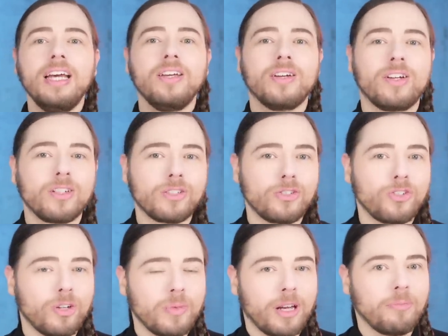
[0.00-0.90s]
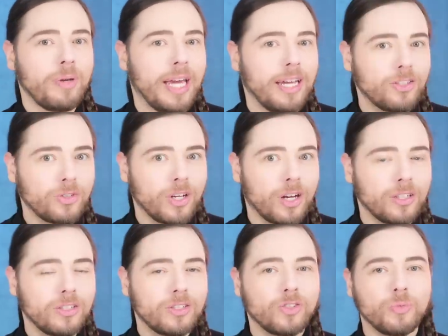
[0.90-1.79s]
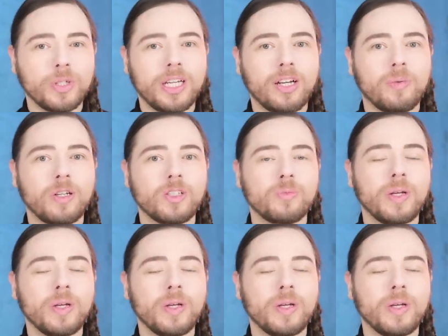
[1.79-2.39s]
You can also join me on Patreon. Super Dacob all